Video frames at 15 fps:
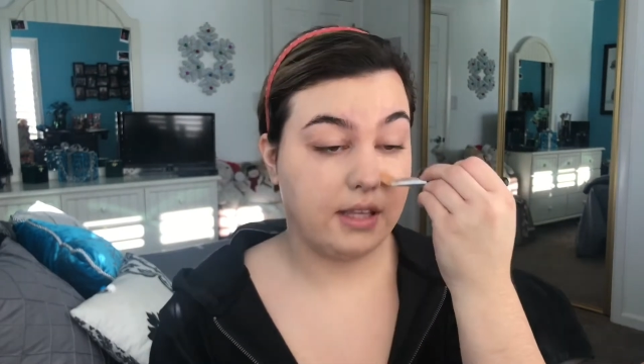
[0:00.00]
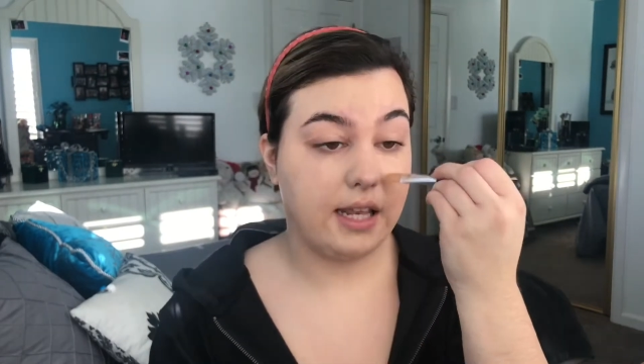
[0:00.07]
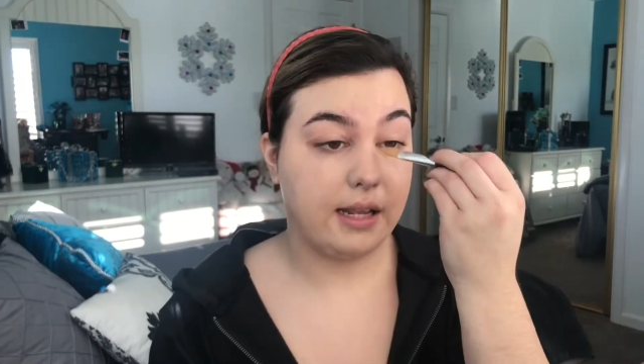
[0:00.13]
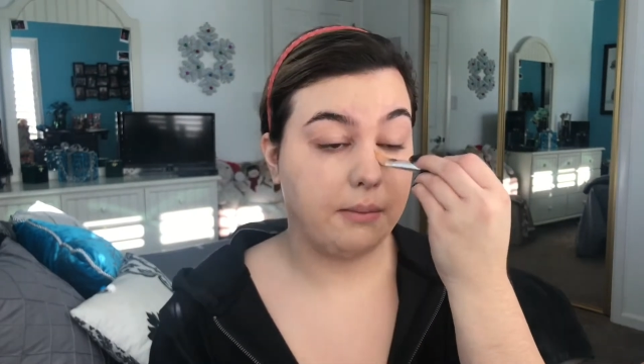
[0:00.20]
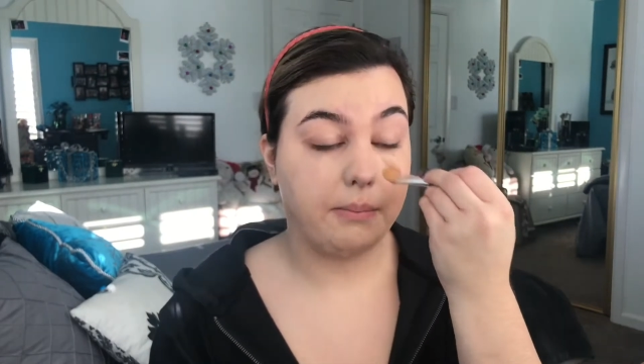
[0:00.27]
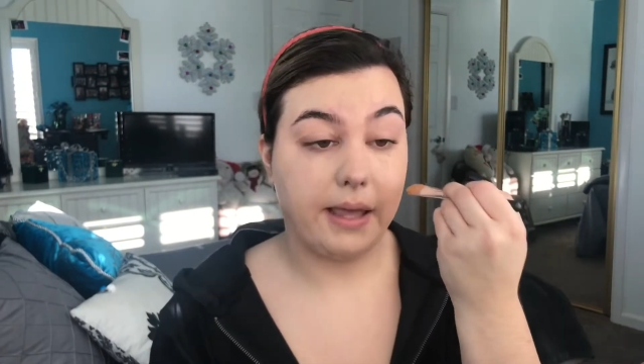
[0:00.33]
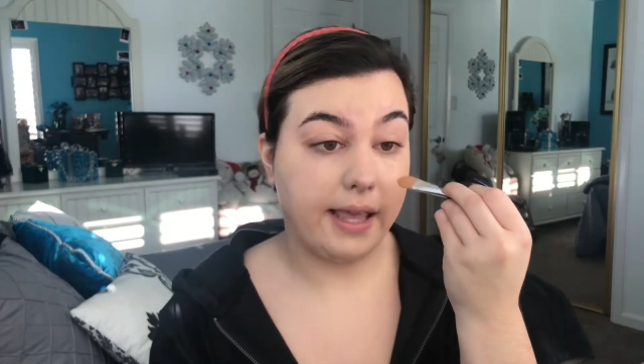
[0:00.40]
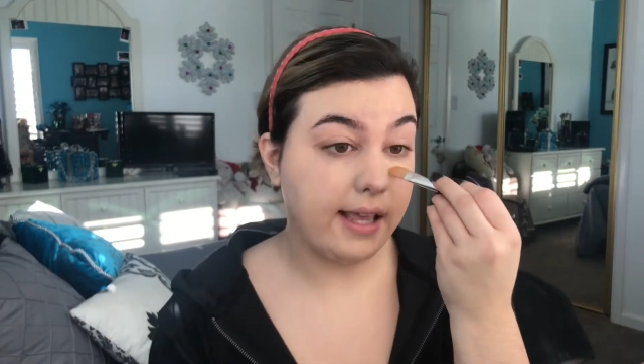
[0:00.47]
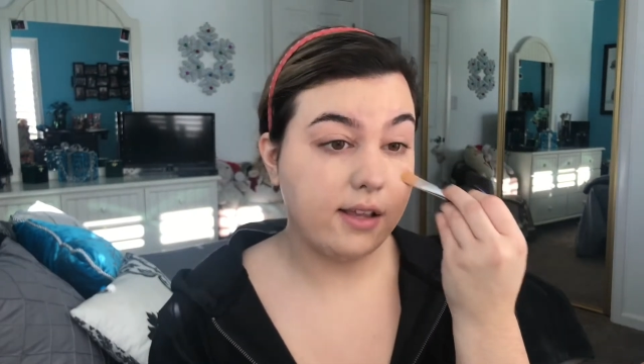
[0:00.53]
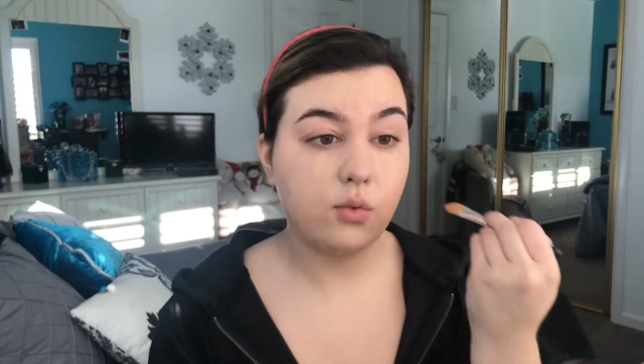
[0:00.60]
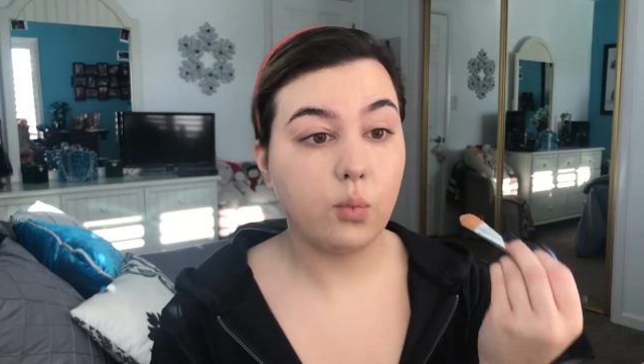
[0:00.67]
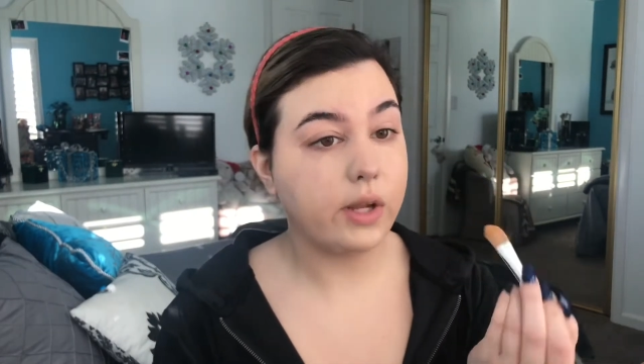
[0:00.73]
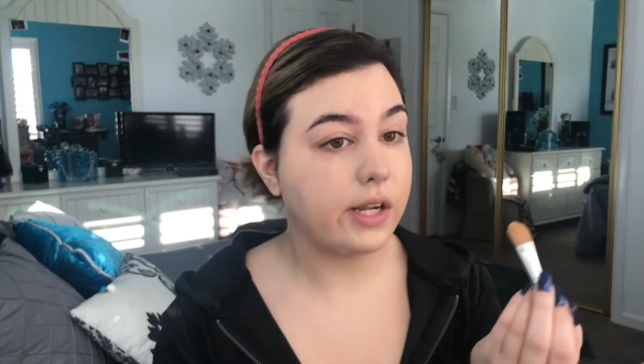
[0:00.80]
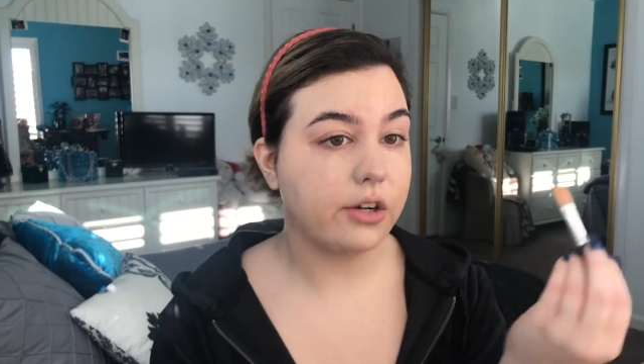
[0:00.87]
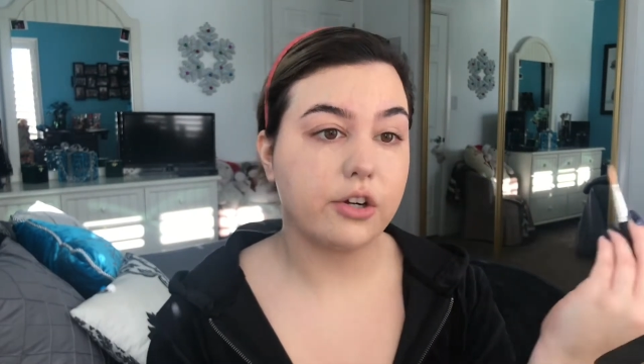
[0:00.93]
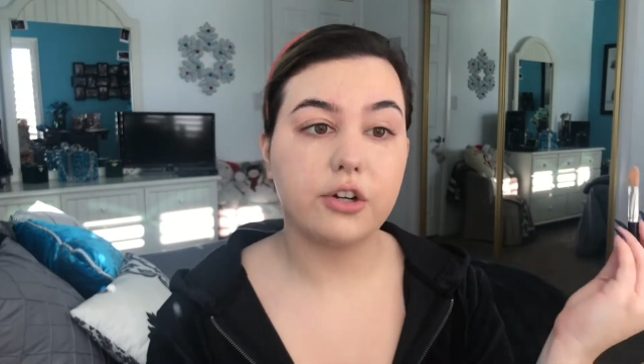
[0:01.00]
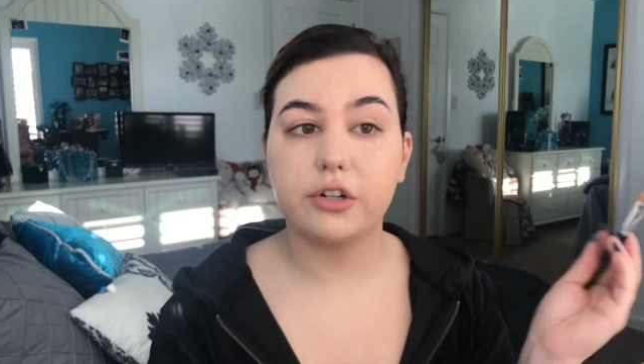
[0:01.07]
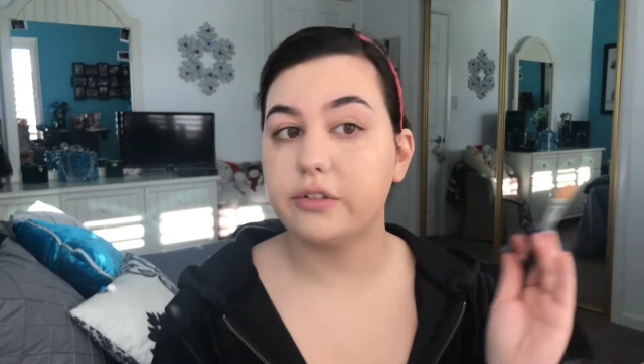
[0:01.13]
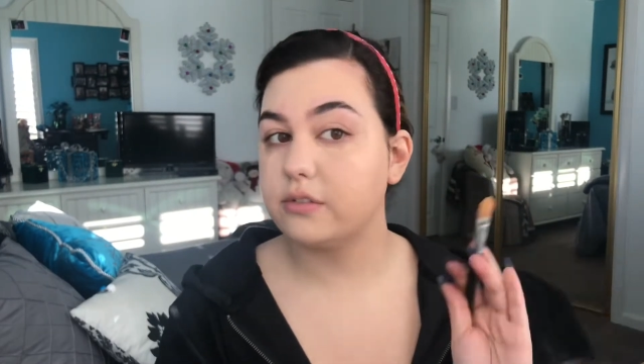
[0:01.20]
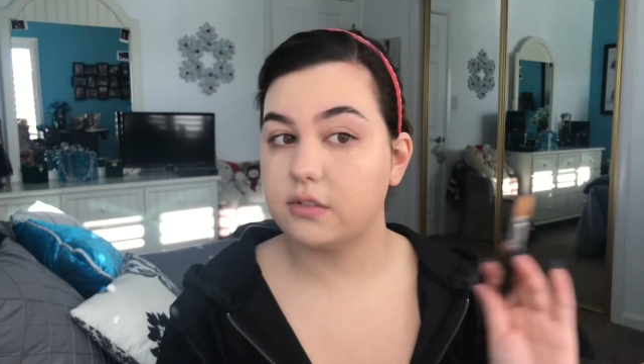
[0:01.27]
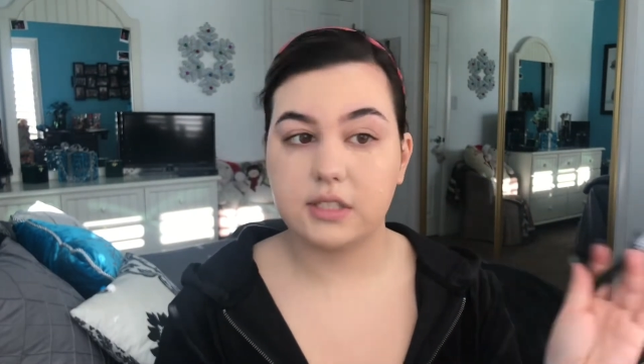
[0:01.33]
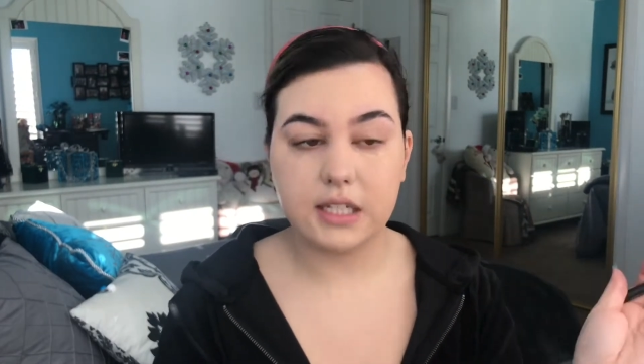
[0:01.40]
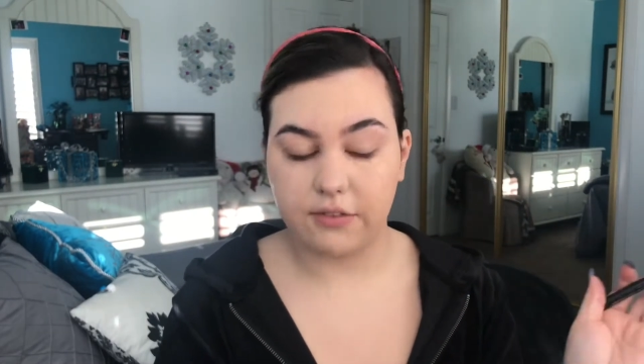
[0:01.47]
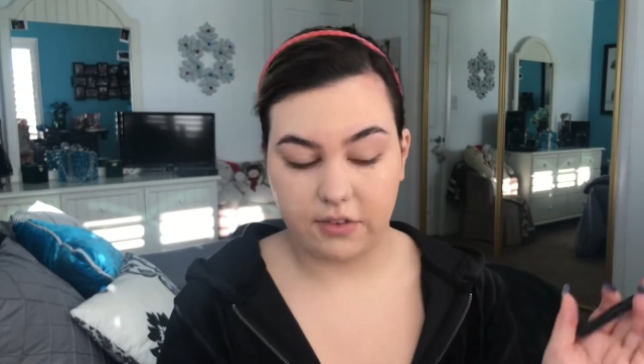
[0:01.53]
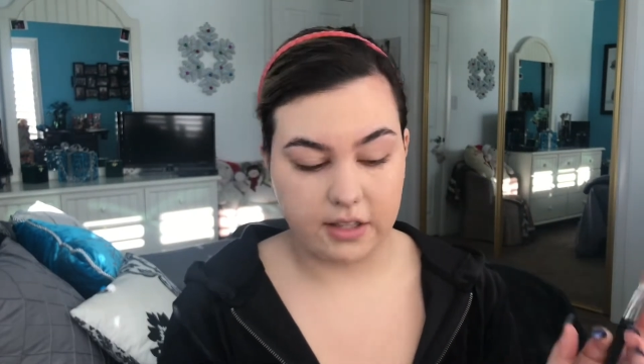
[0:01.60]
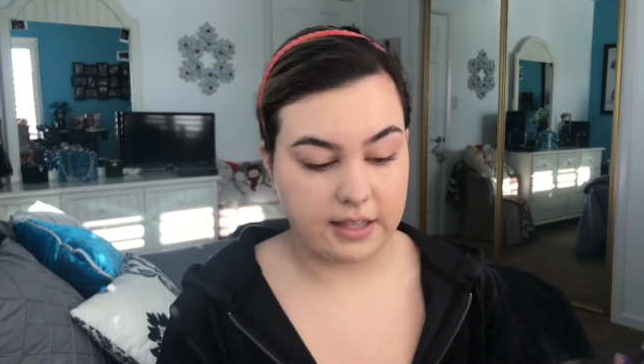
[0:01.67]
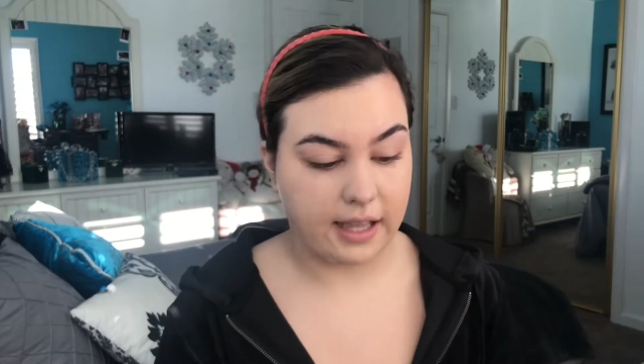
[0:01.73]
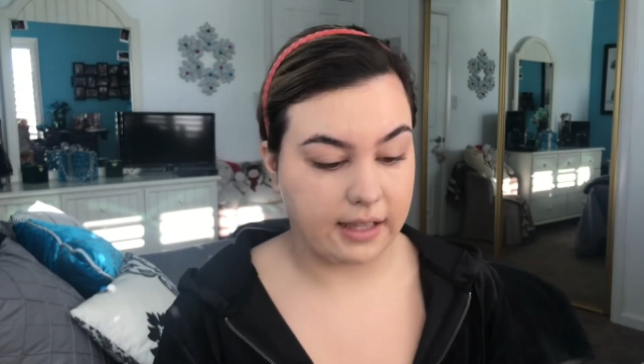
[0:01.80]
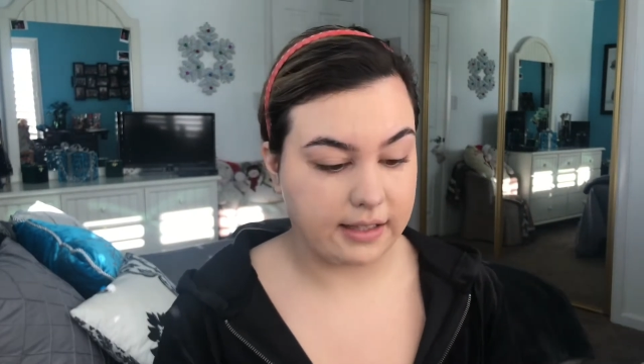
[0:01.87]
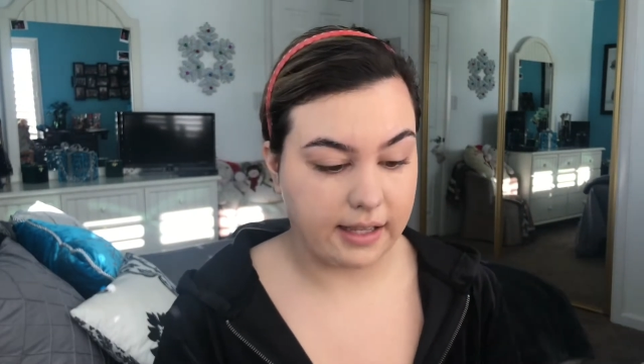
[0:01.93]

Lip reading: getting paid weird, stuff like that.